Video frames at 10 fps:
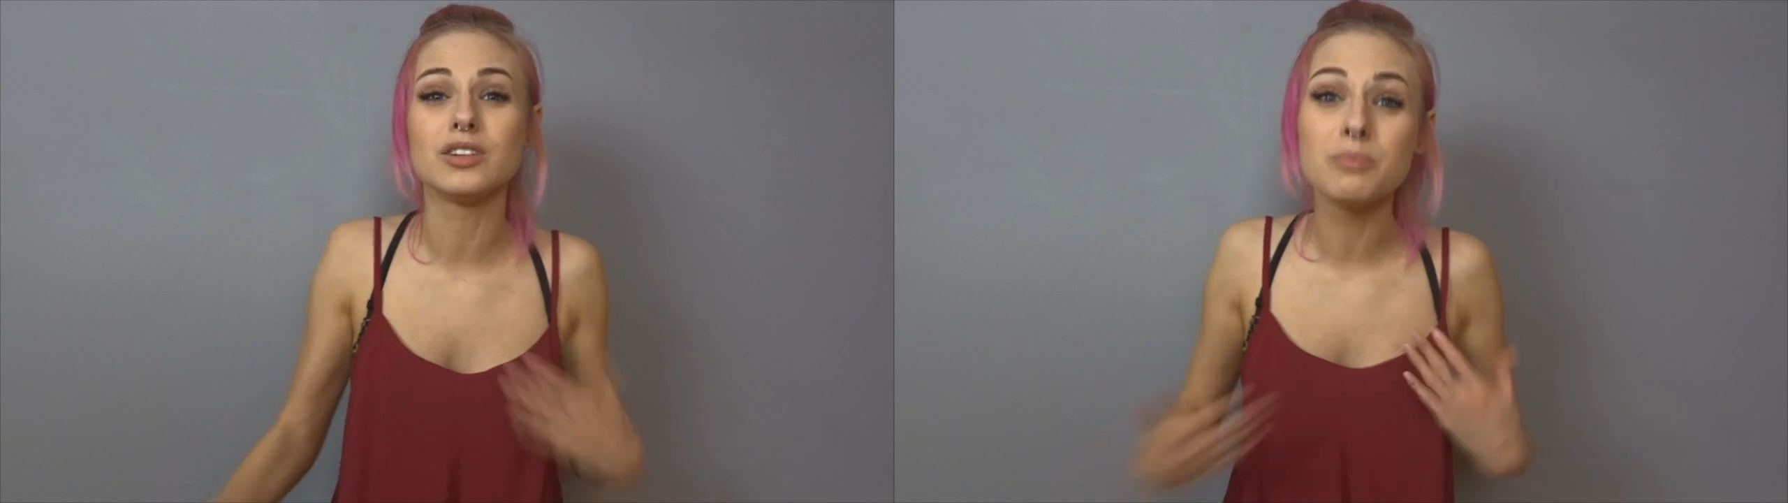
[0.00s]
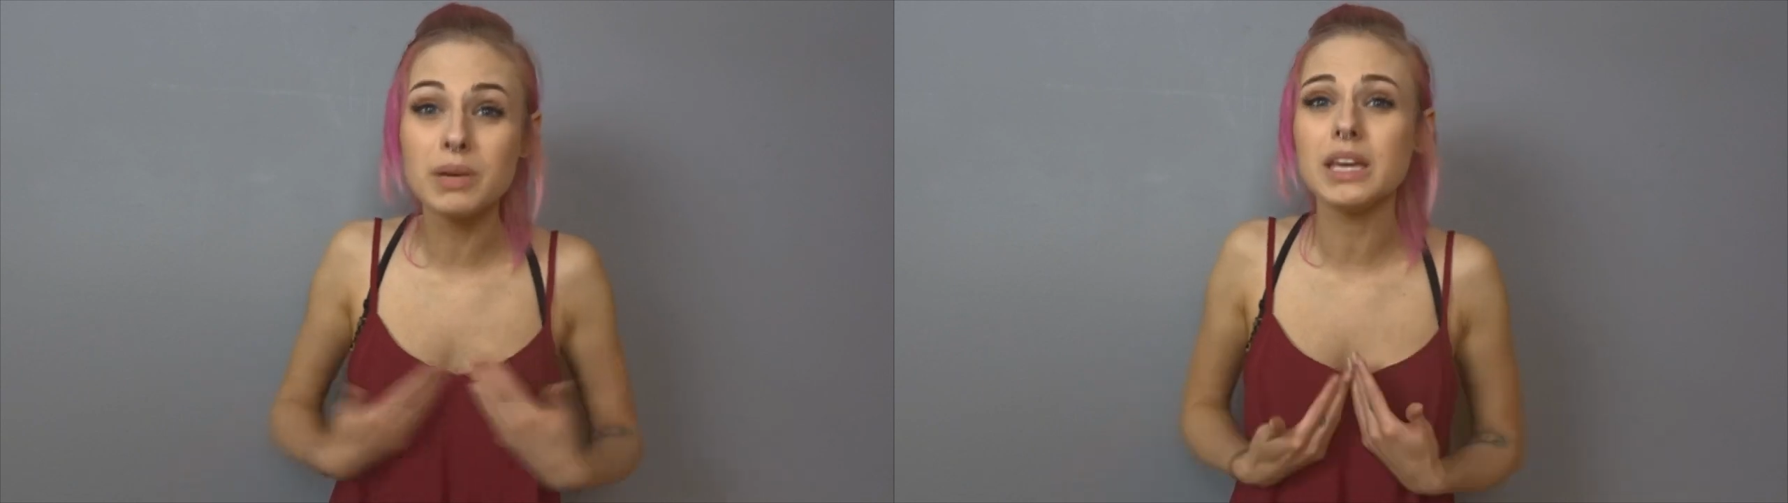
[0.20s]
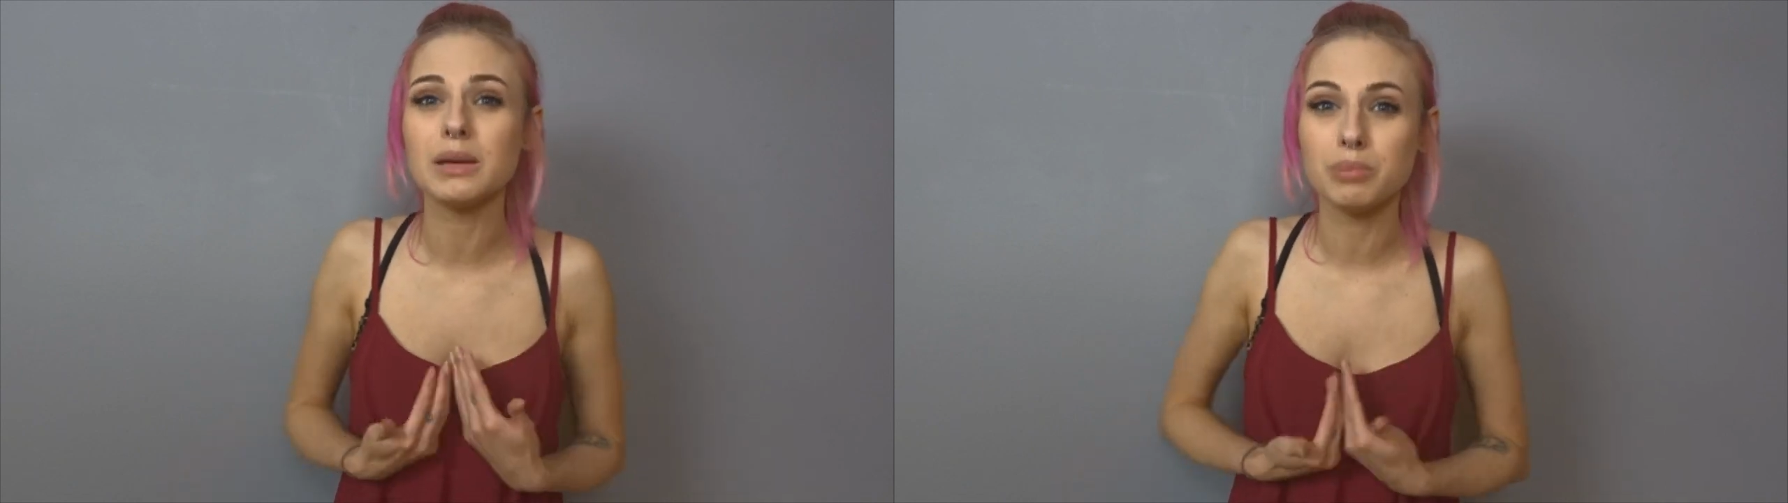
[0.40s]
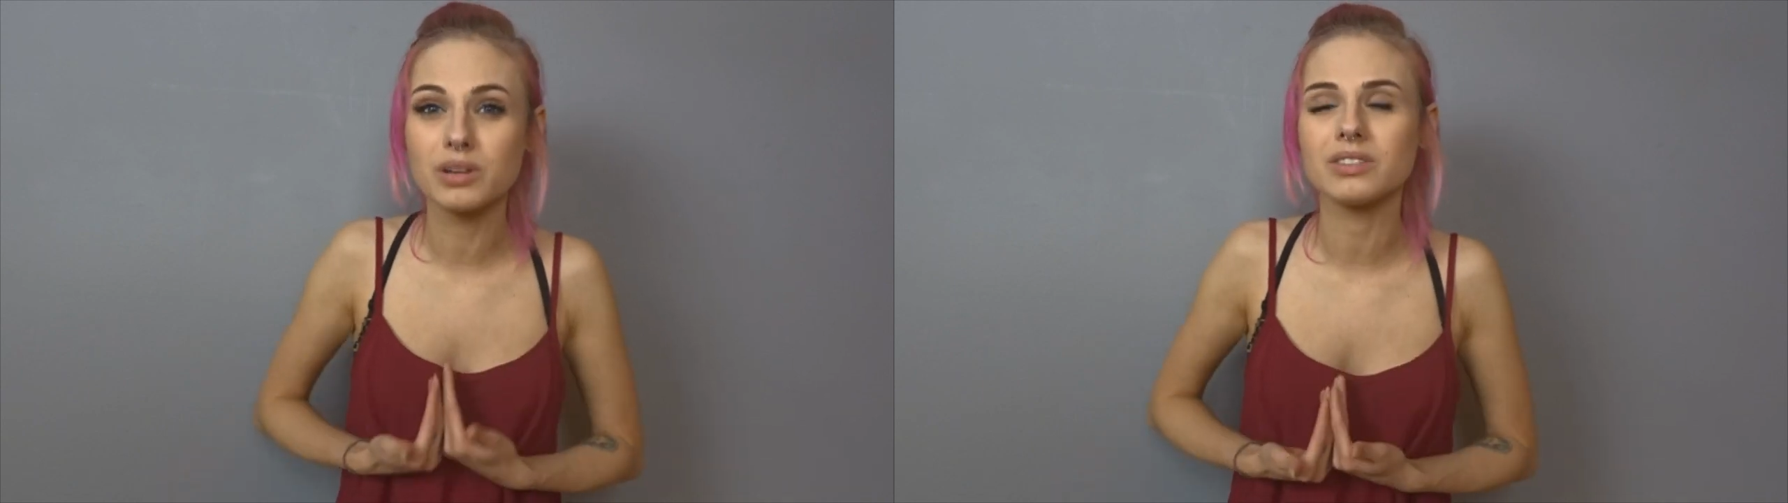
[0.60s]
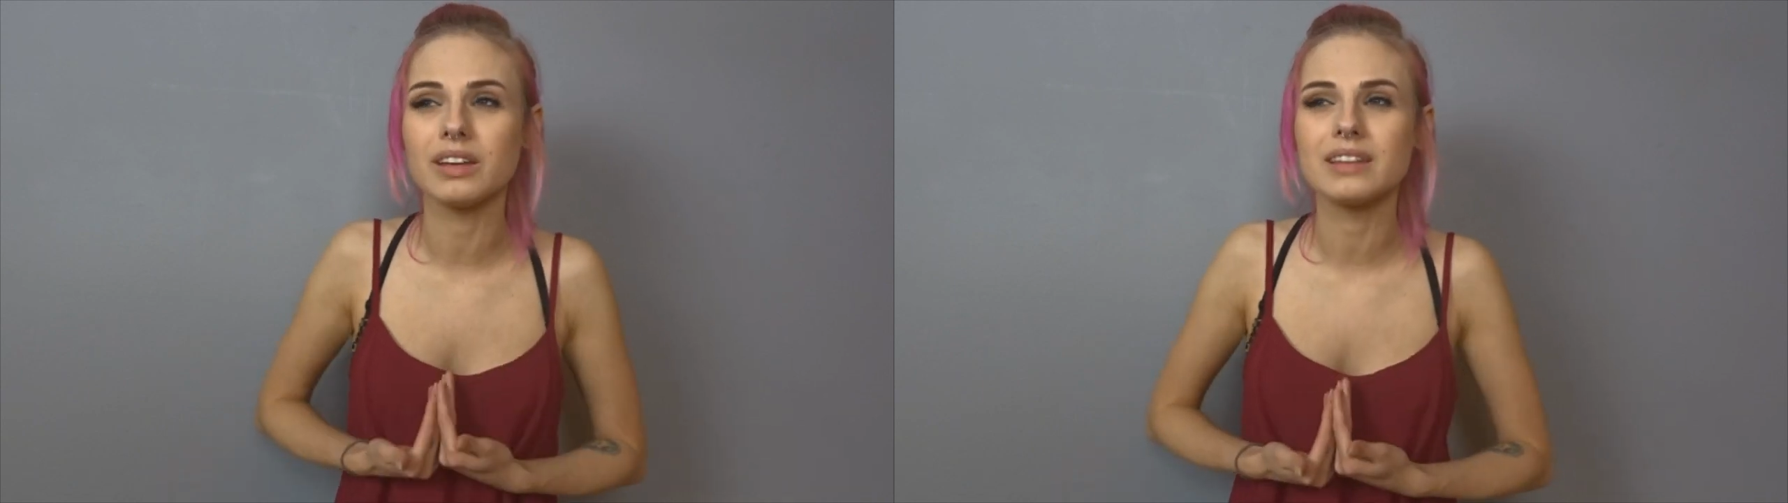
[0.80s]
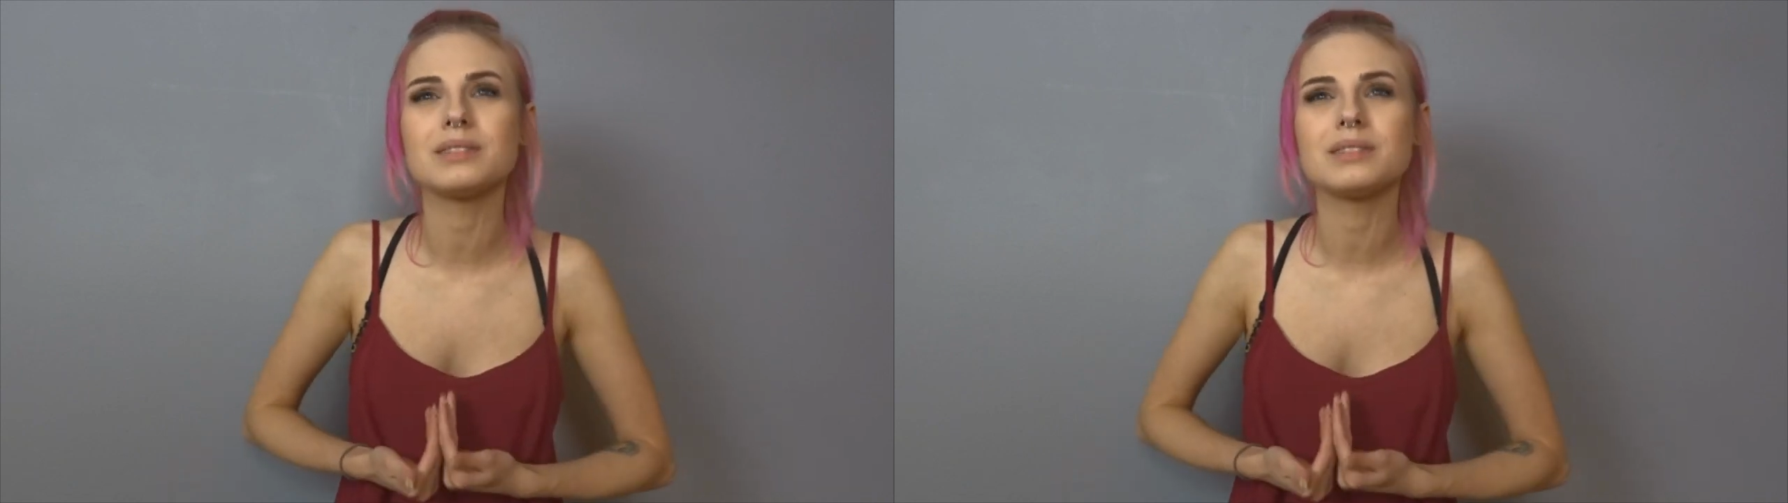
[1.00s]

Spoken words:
to me personally, it